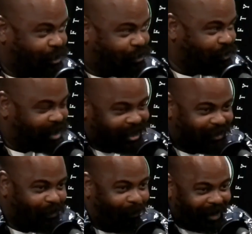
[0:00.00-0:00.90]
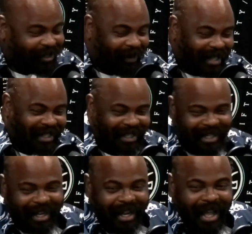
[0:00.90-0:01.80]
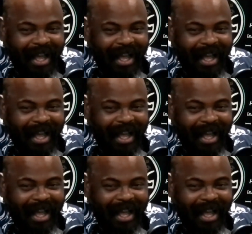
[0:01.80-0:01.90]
jiu-jitsu Hoist Gracie shit.